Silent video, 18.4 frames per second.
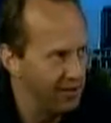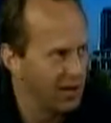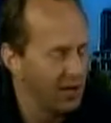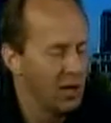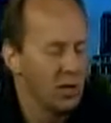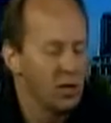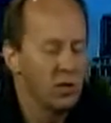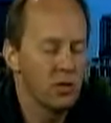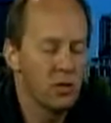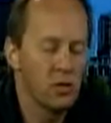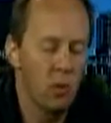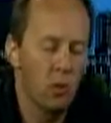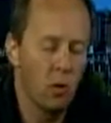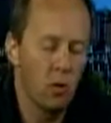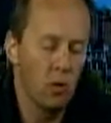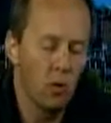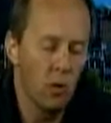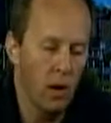
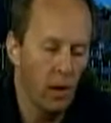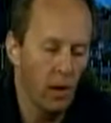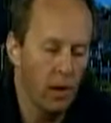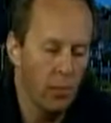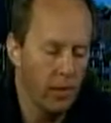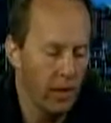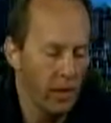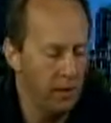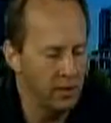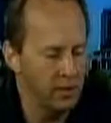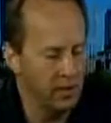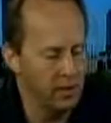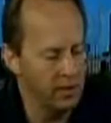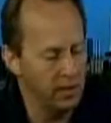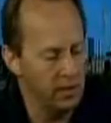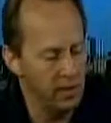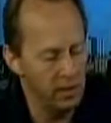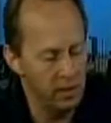So, but to
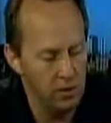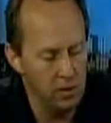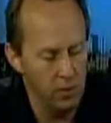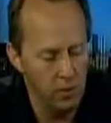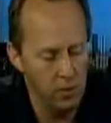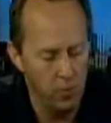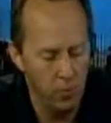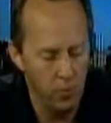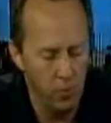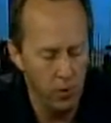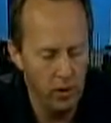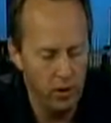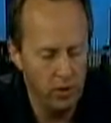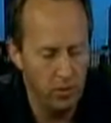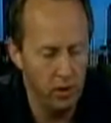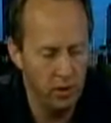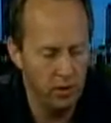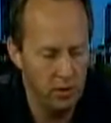get to your point
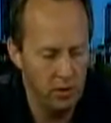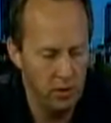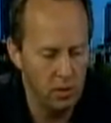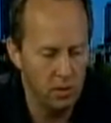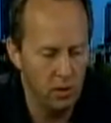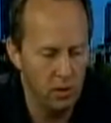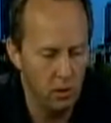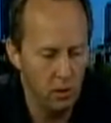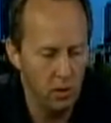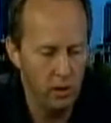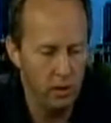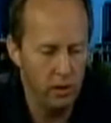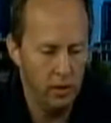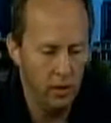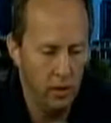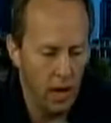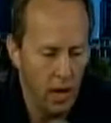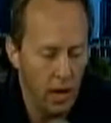about distance learning,
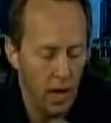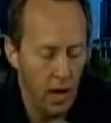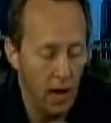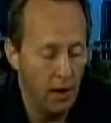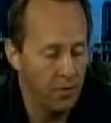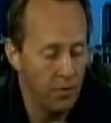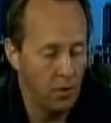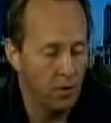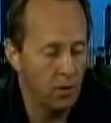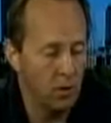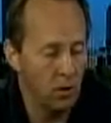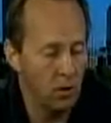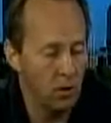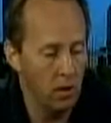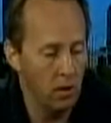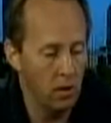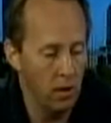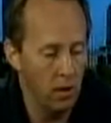I think
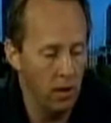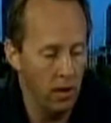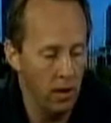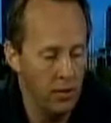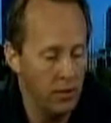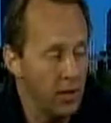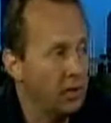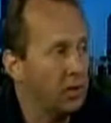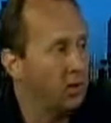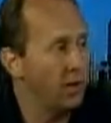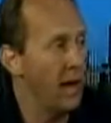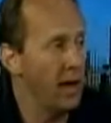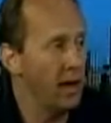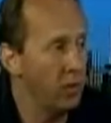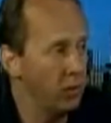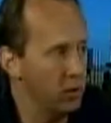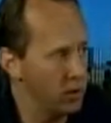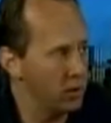
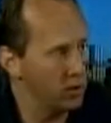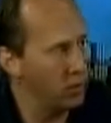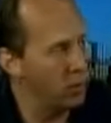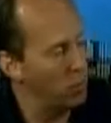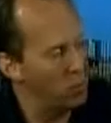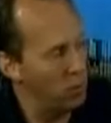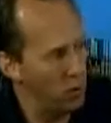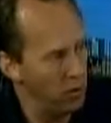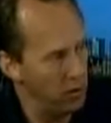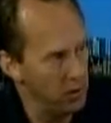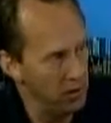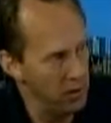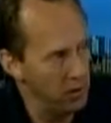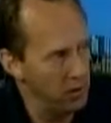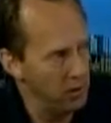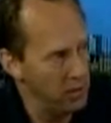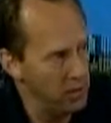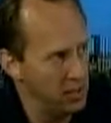languages are a perfect
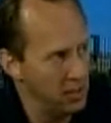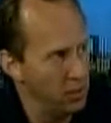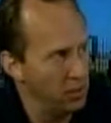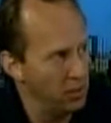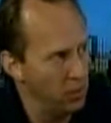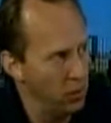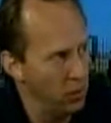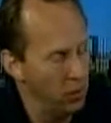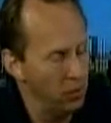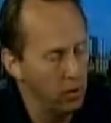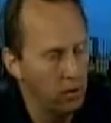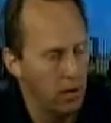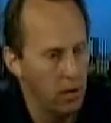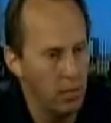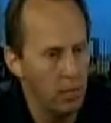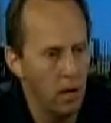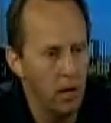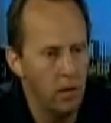example,
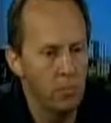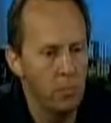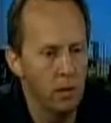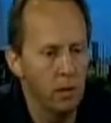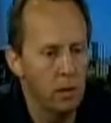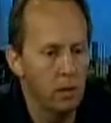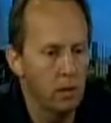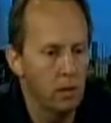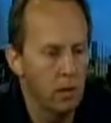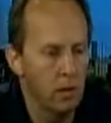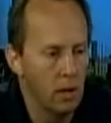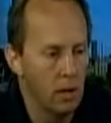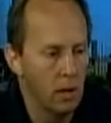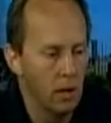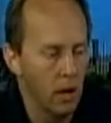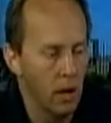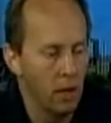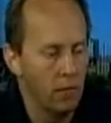in my opinion,
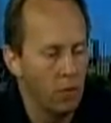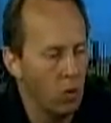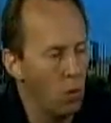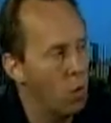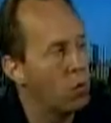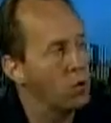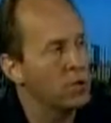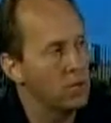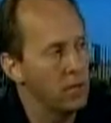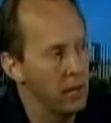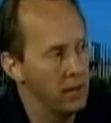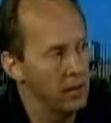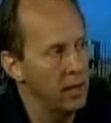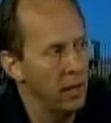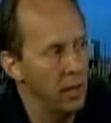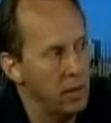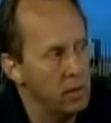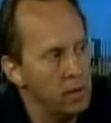of a course that
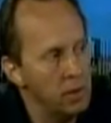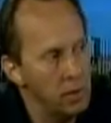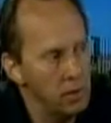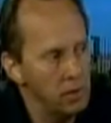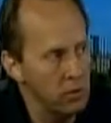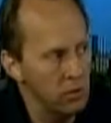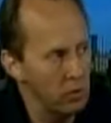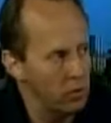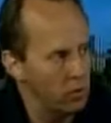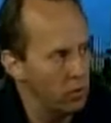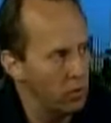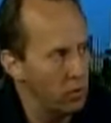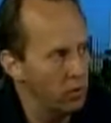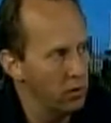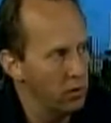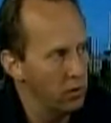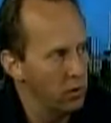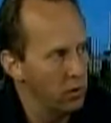can be
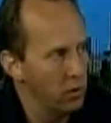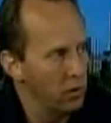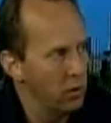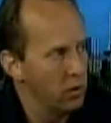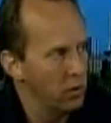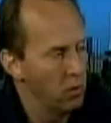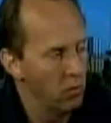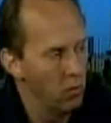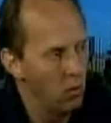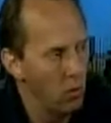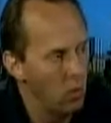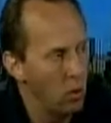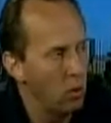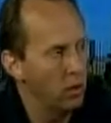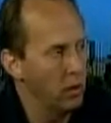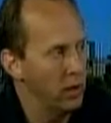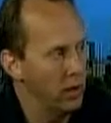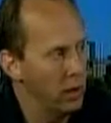delivered
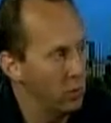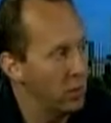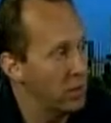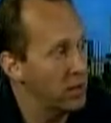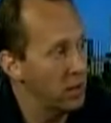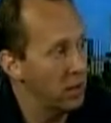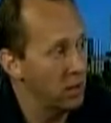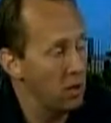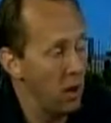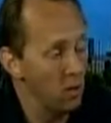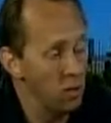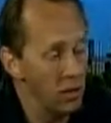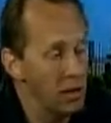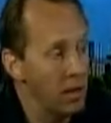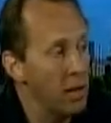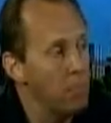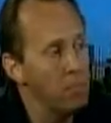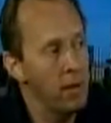remotely and with technology,
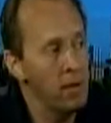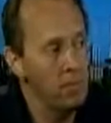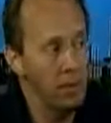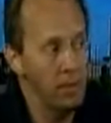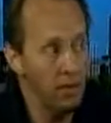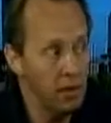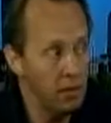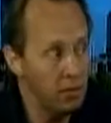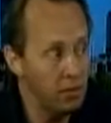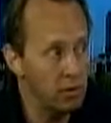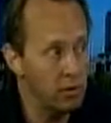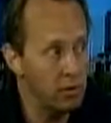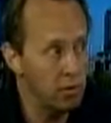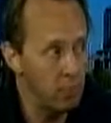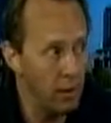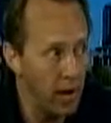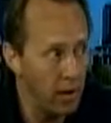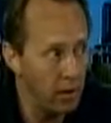maybe even
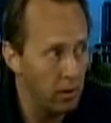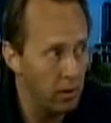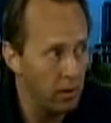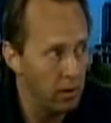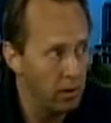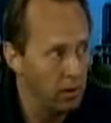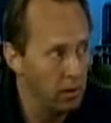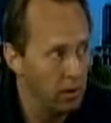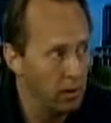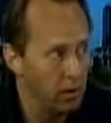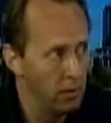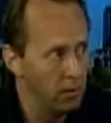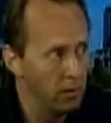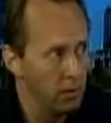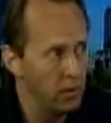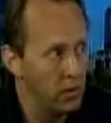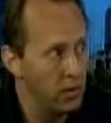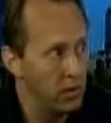better
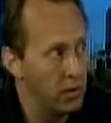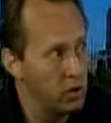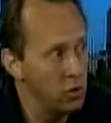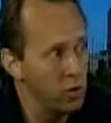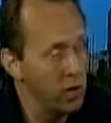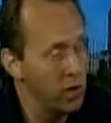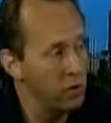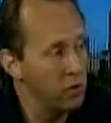than you can with a